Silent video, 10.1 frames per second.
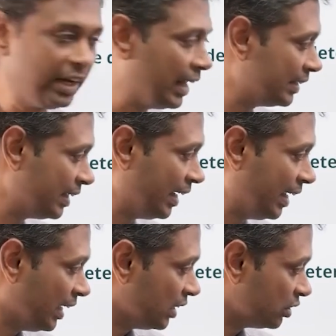3-day and
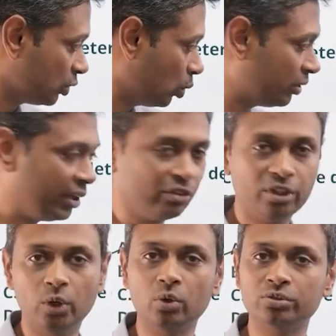3-day. This whole thing is
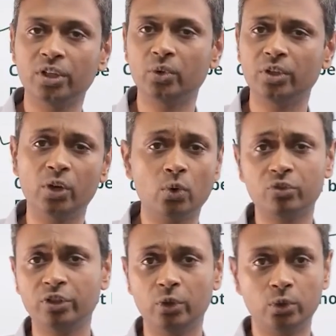0, 0,
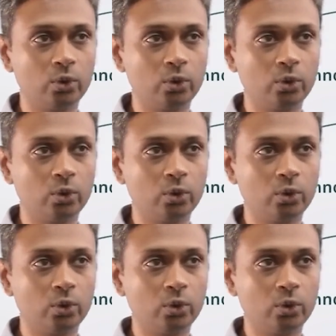0, 0